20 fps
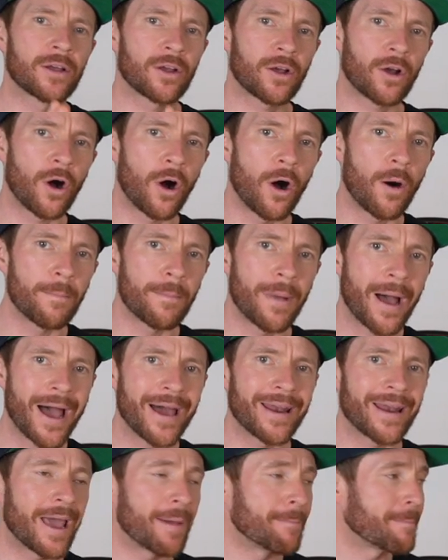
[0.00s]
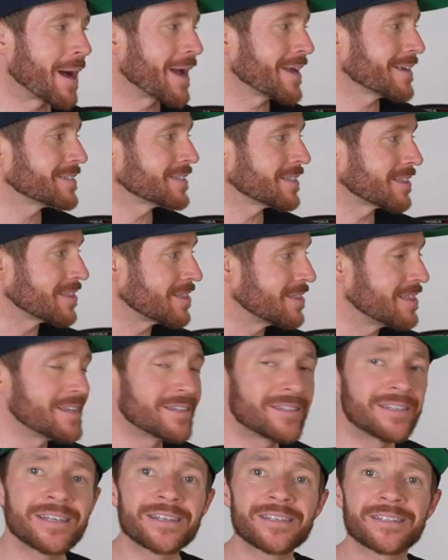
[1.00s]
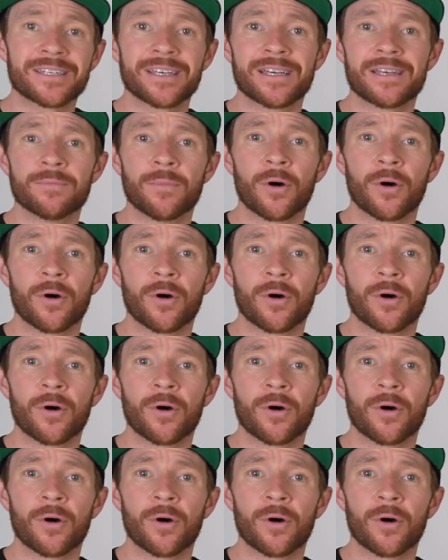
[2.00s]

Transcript: Combat, and makes this Exceed